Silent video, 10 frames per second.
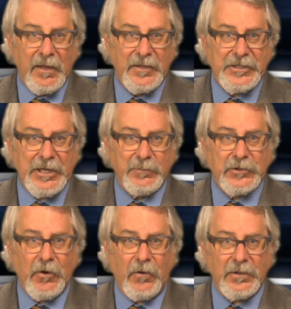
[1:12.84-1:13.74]
The team's
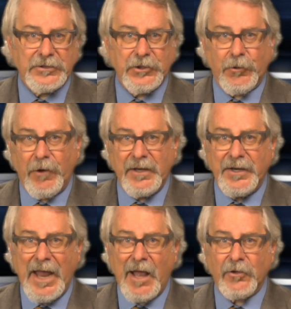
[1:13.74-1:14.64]
goal is to create
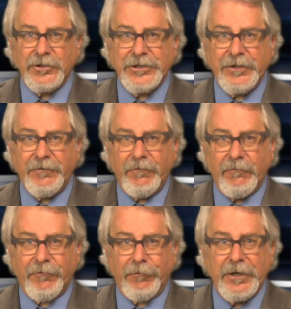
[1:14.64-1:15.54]
an
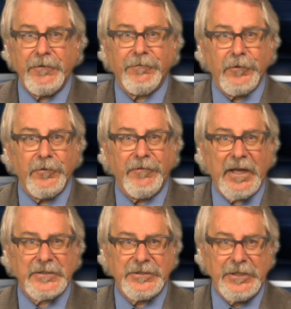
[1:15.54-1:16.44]
allergy-free flu
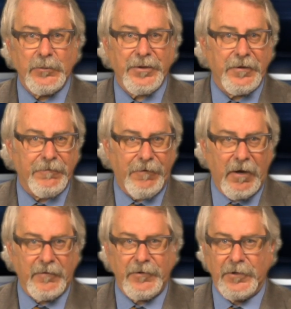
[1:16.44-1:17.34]
vaccine within
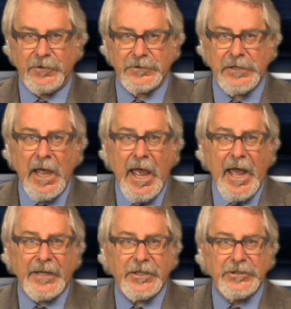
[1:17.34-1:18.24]
5 years
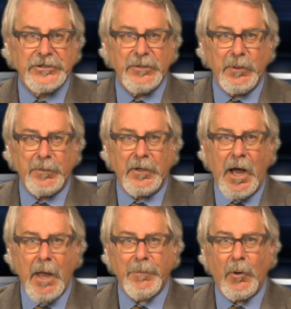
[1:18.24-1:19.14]
and consumable
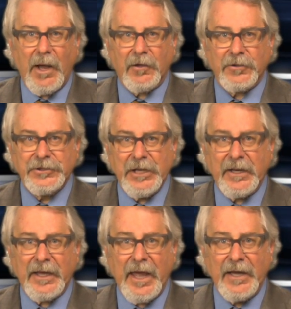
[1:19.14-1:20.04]

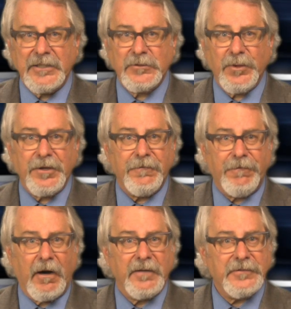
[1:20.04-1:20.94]
hypoallergenic eggs within
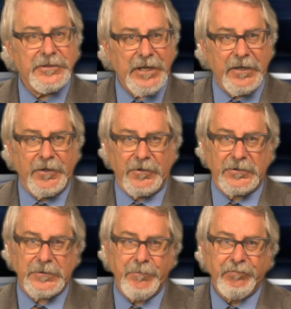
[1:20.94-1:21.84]
5 to 10
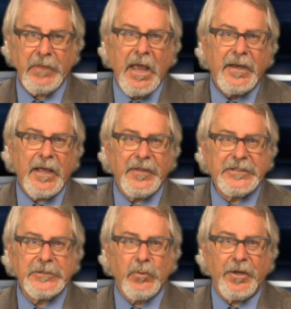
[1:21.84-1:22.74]
years. Now,
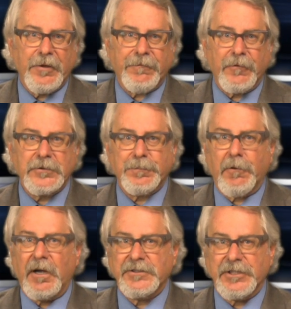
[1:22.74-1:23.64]
this is one of the first
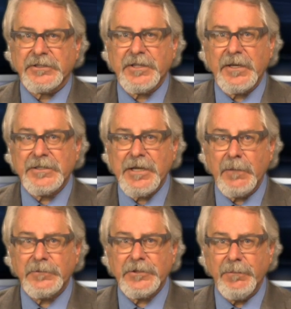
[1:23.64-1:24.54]
projects that
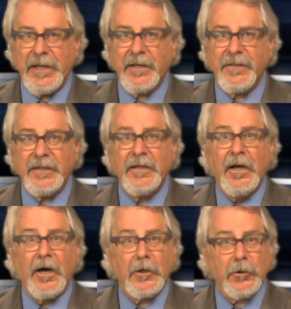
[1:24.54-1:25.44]
attempts to make the
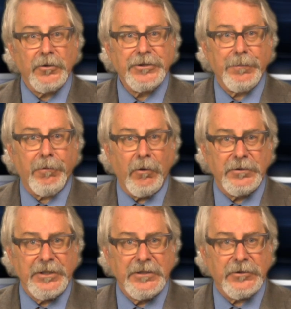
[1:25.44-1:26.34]
allergic
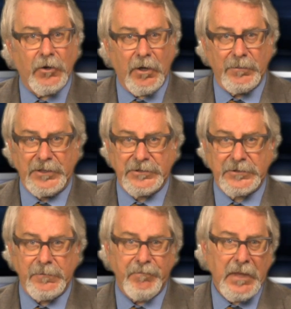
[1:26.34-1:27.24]
proteins harmless.